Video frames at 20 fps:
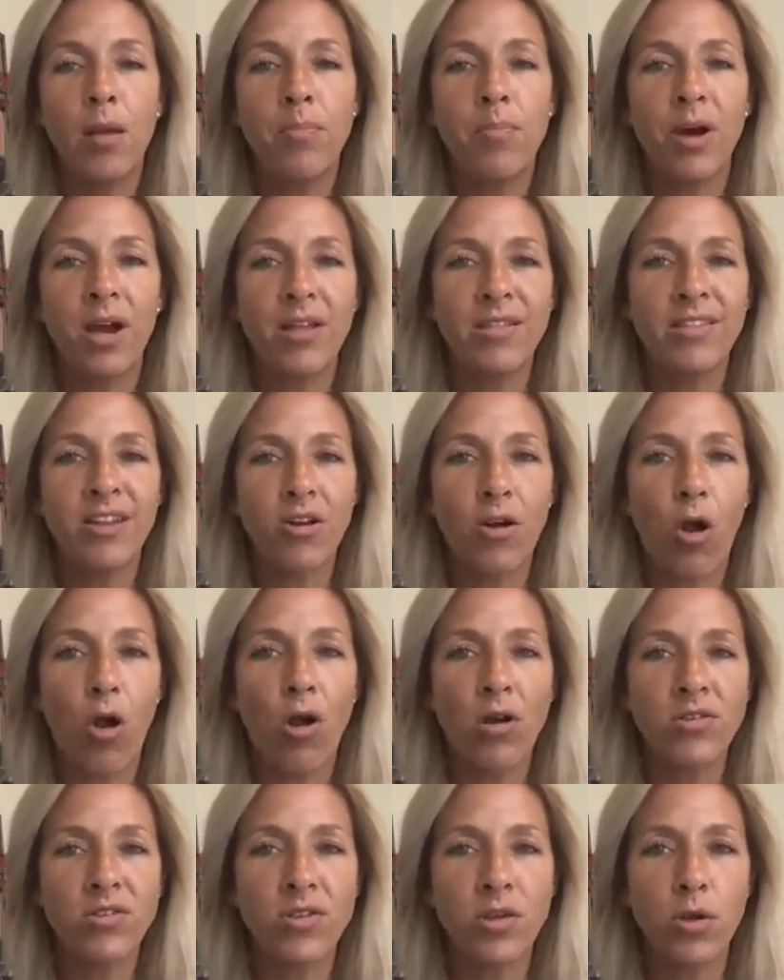But there
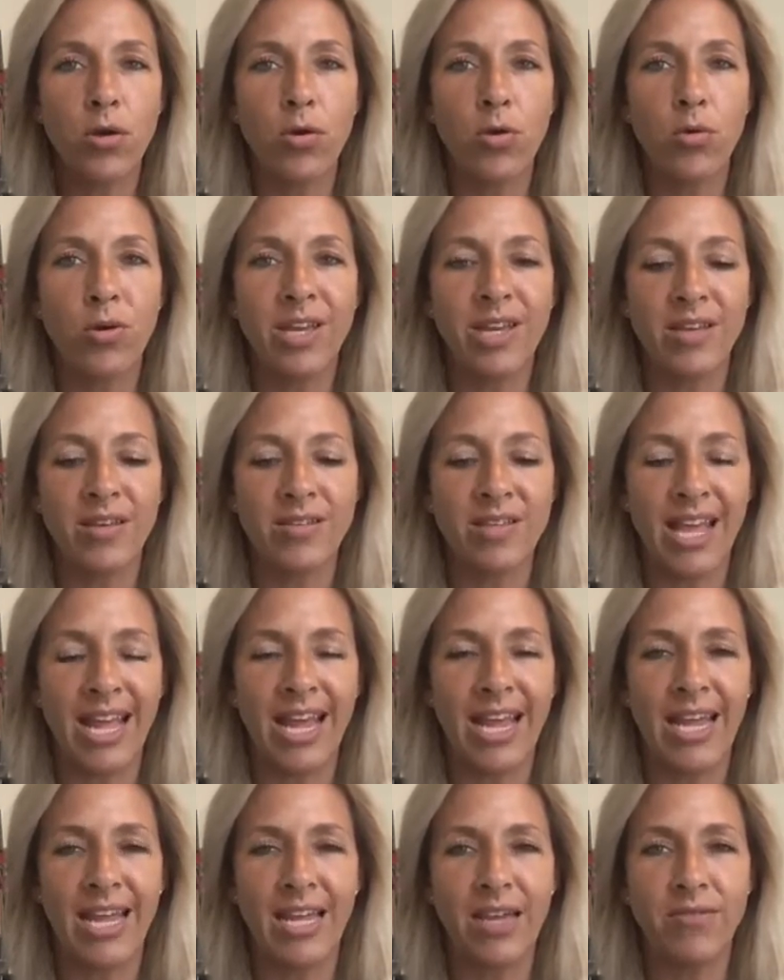also is
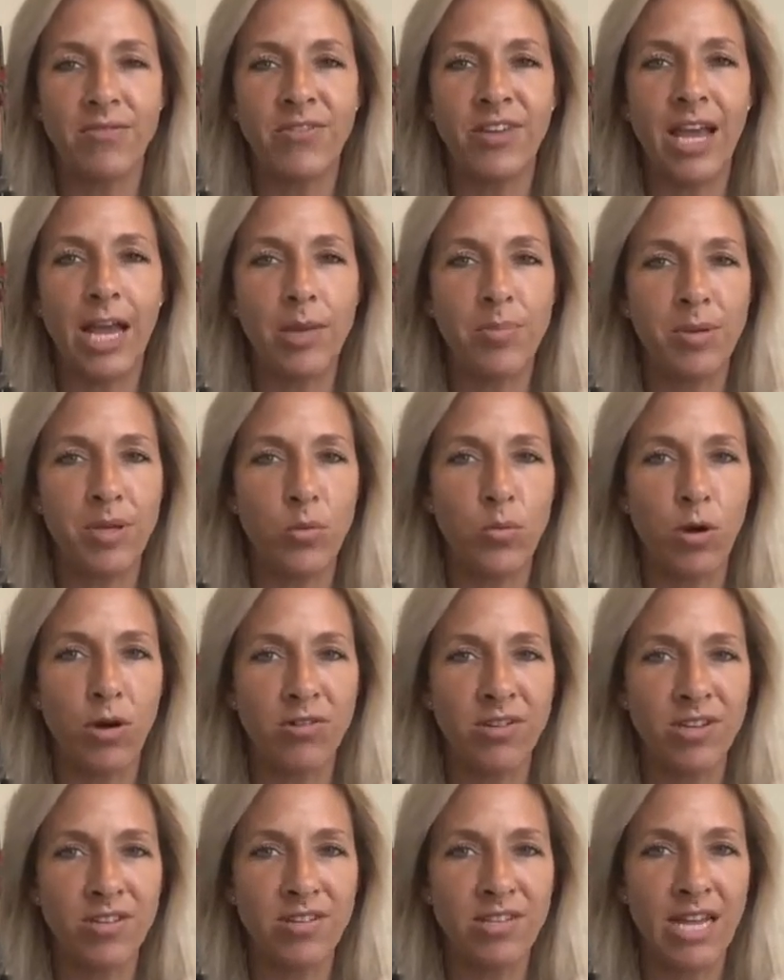a VIP
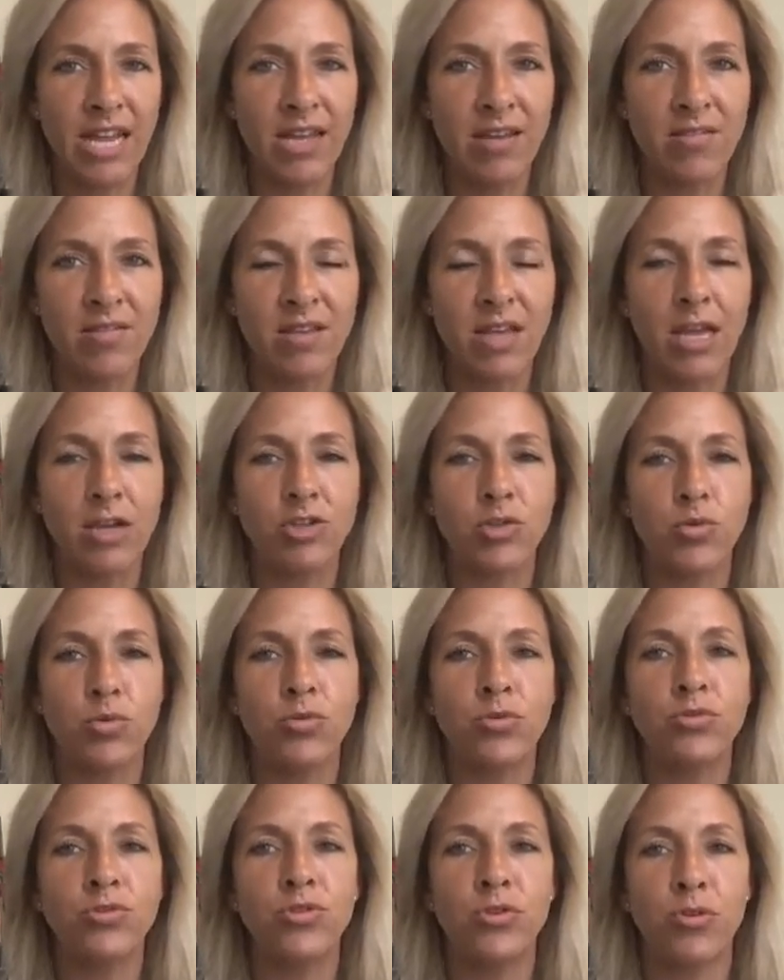wellness day
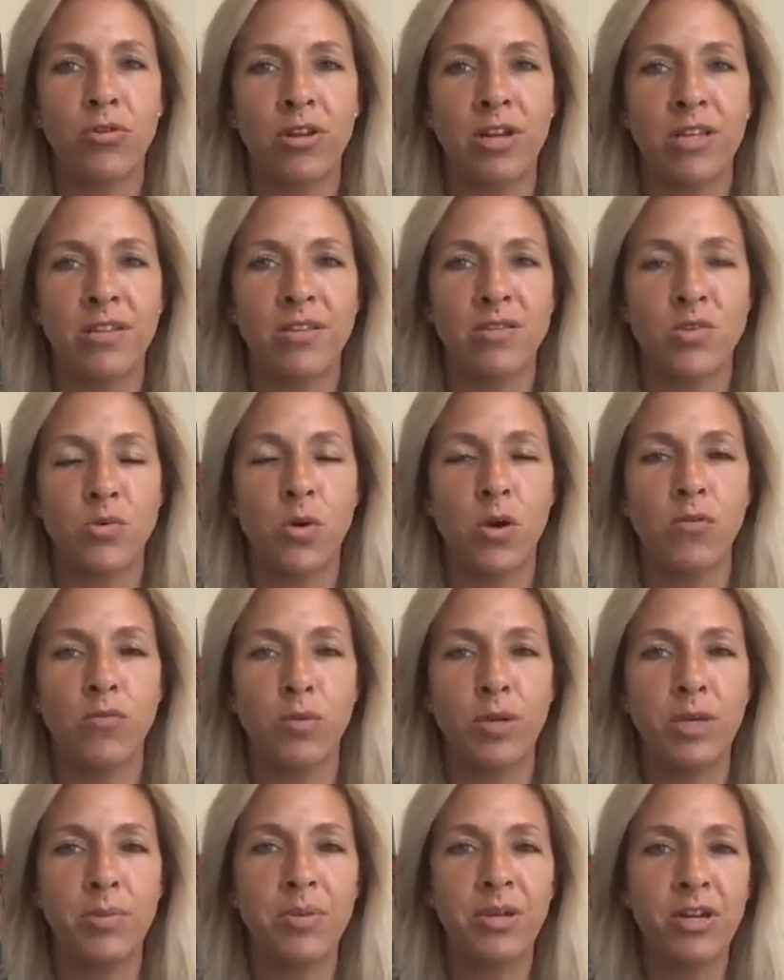scheduled during this 12
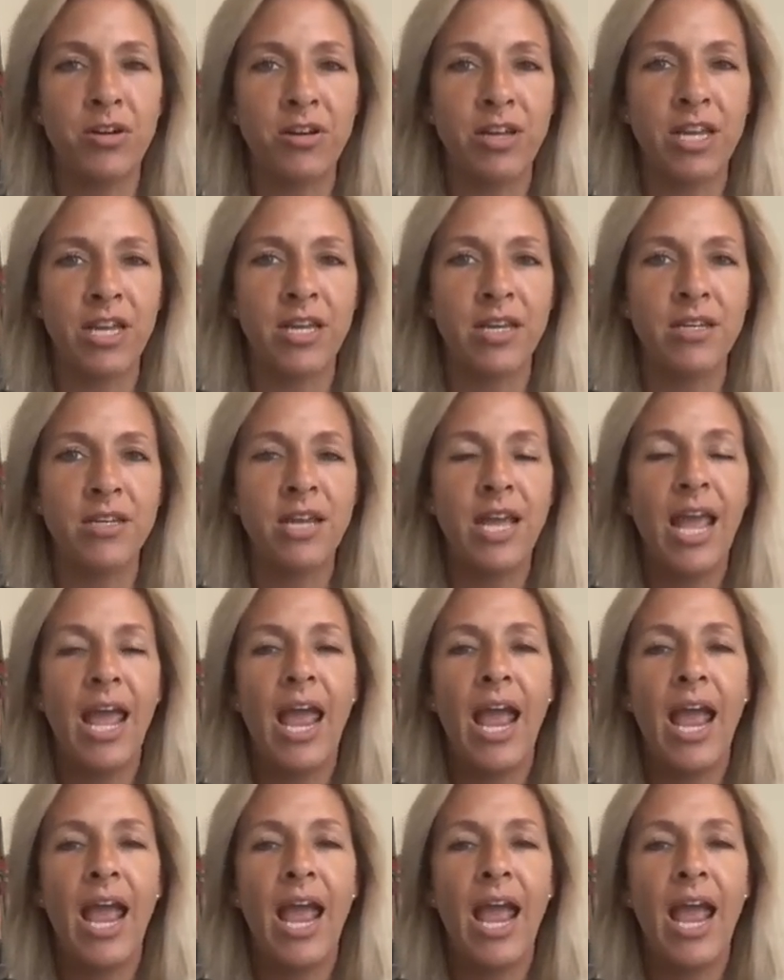week period